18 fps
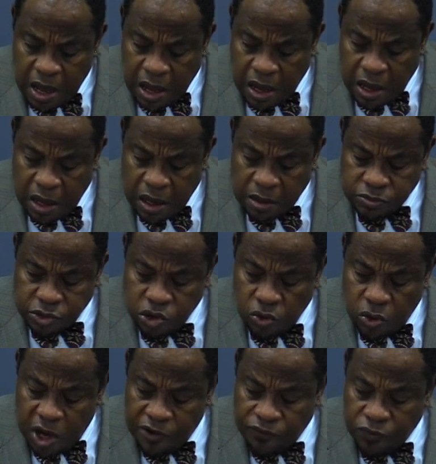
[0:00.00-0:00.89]
um,
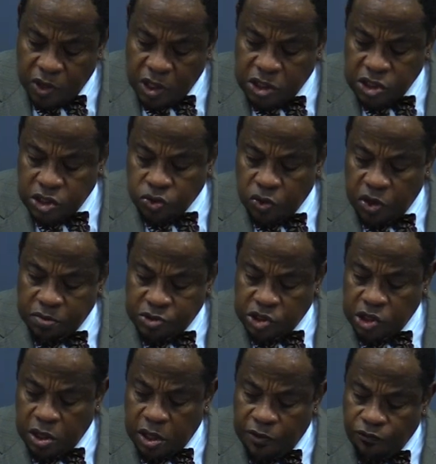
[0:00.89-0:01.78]
to offer a
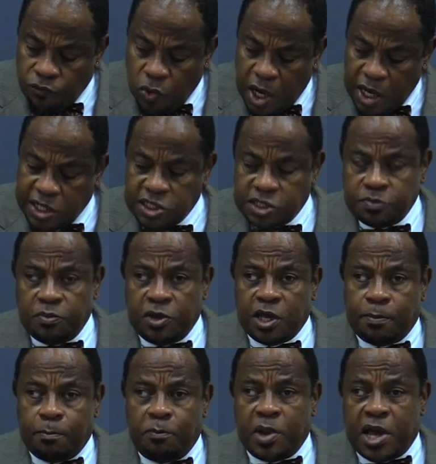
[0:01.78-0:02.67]
description of what is
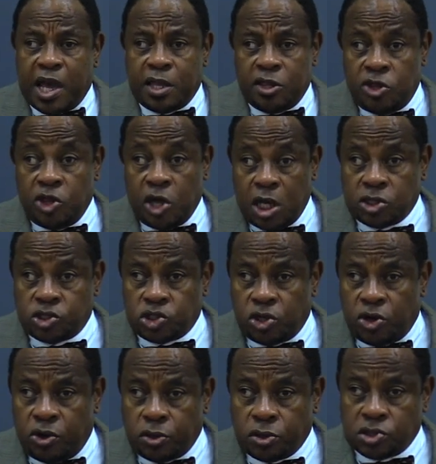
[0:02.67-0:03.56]
meant by the
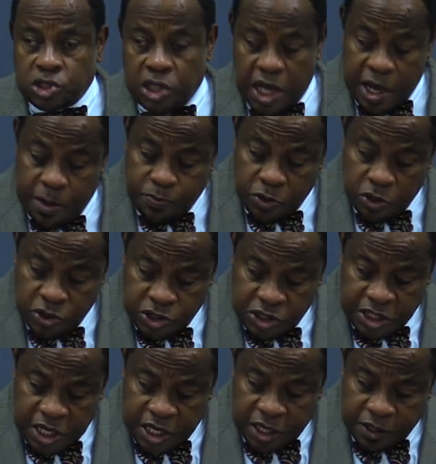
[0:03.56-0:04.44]
church, capital
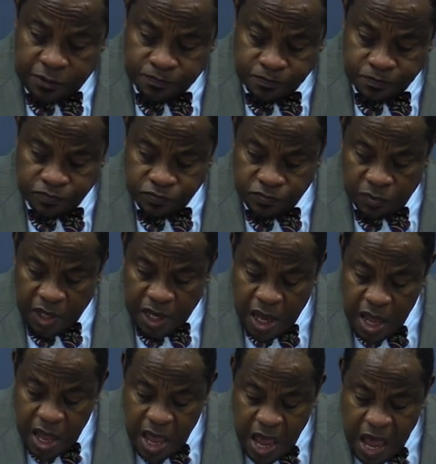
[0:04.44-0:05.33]
C.
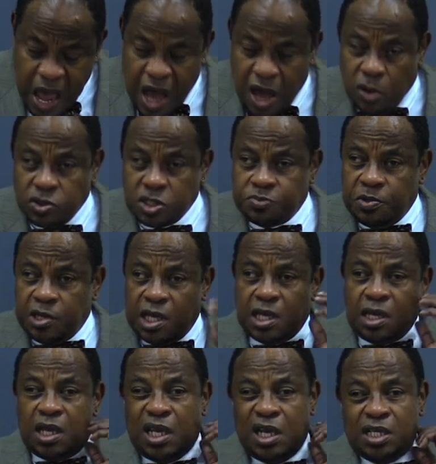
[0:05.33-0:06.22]
I always
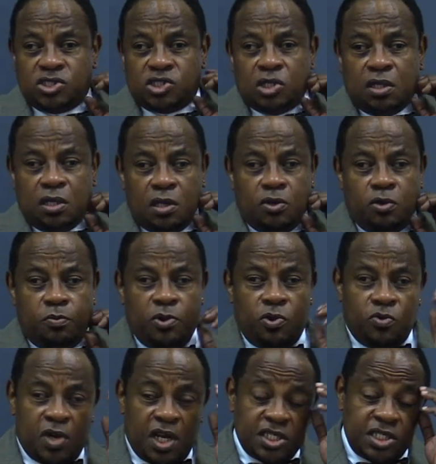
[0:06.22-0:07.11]
begin to itch a little
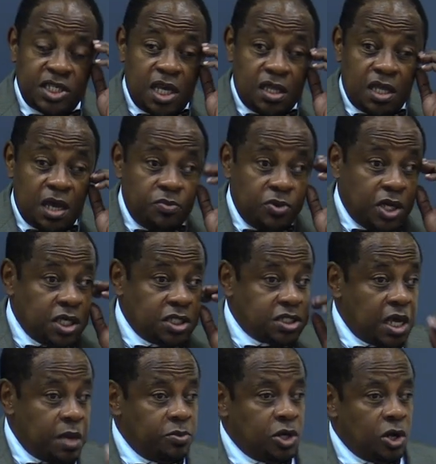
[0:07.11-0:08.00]
bit when I say that
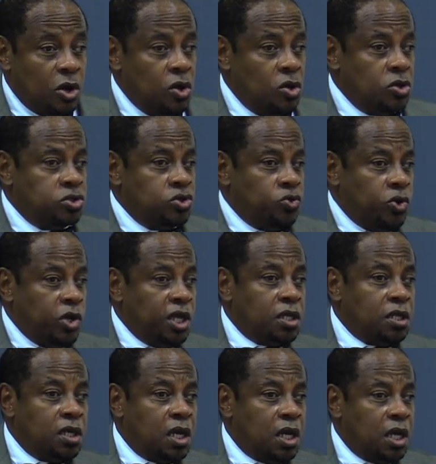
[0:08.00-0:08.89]
because I'm an old New
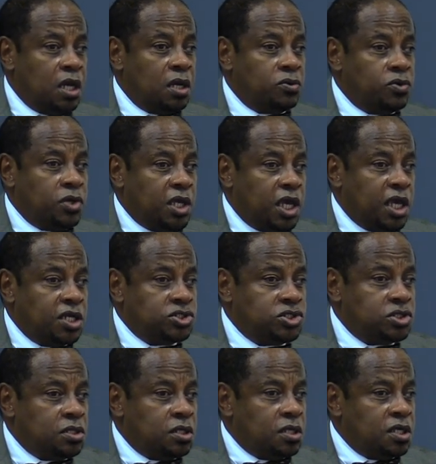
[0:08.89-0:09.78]
England
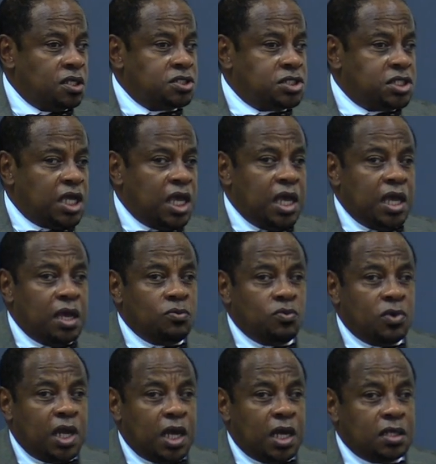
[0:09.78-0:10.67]
Congregationalist,
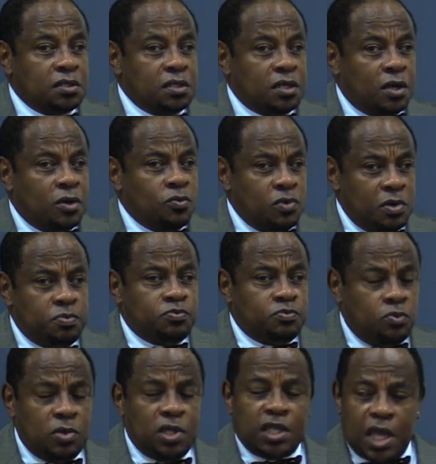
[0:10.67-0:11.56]
and when I, you know, we,
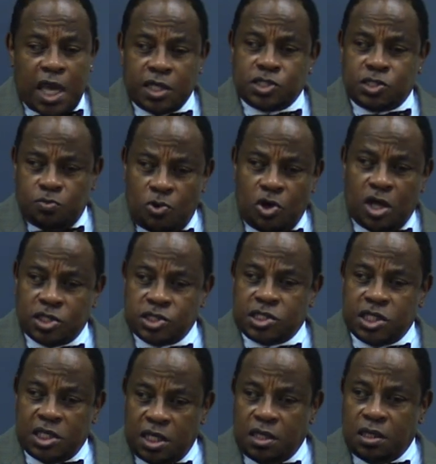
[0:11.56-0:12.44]
we like small
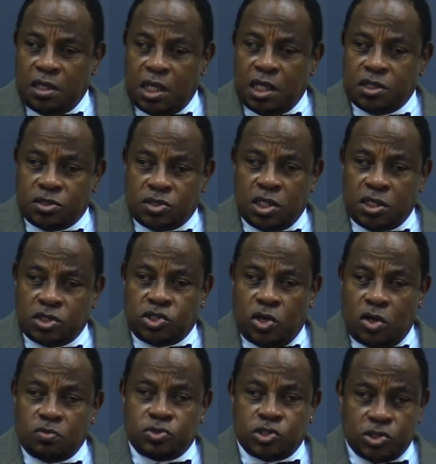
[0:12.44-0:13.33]
c in, in
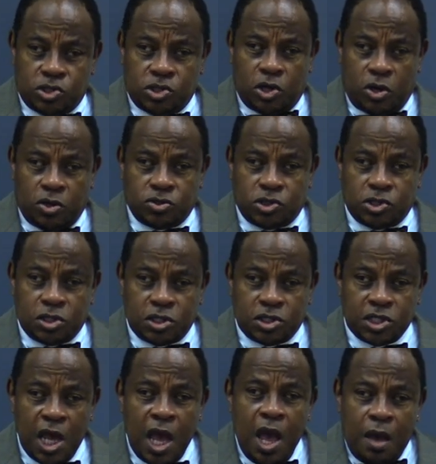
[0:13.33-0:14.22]
terms of
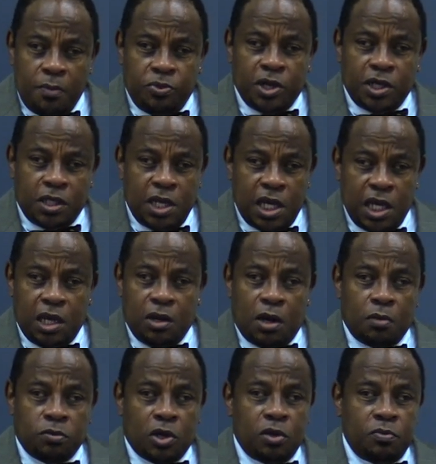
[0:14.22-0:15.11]
churches, but
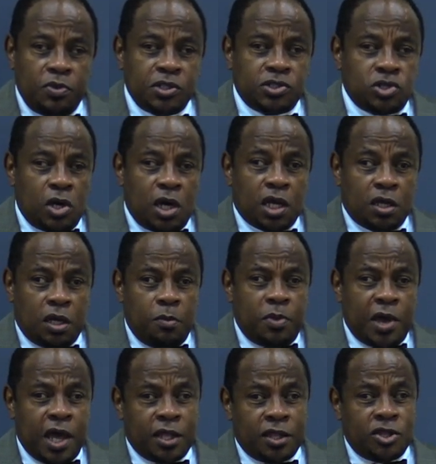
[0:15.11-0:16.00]
here I'm going to be talking
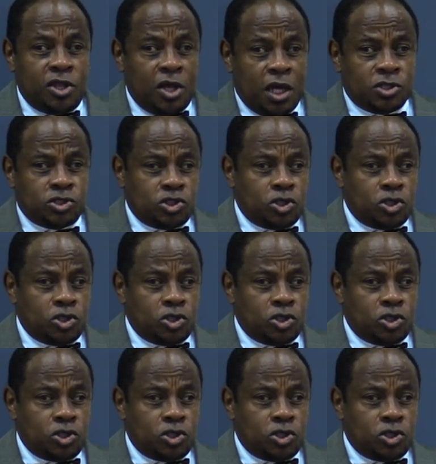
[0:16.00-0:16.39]
about the